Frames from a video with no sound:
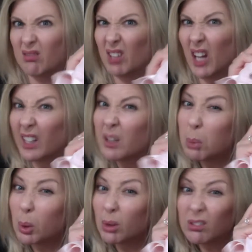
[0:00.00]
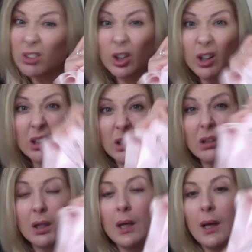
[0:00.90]
kind of important to you in,
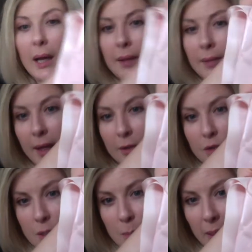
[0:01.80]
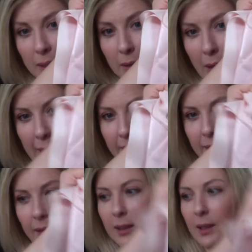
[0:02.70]
and then just pink
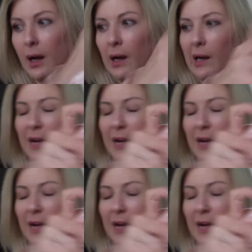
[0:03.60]
lining. I